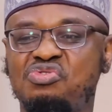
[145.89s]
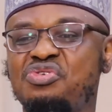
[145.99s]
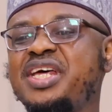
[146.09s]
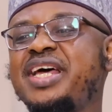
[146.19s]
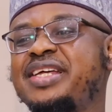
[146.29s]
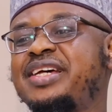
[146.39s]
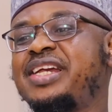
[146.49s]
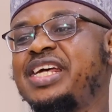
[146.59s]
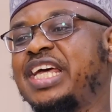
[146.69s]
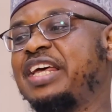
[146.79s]
Today,
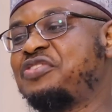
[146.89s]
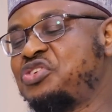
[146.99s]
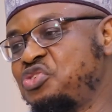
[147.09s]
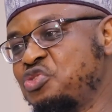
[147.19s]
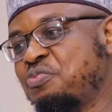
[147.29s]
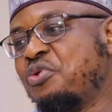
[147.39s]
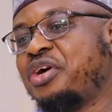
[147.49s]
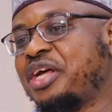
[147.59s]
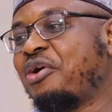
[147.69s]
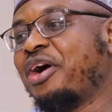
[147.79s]
degree gives you
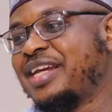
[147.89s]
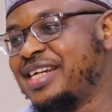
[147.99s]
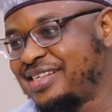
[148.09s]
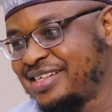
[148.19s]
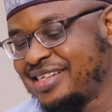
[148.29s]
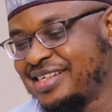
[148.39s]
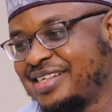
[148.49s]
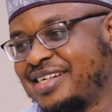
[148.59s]
more recognition.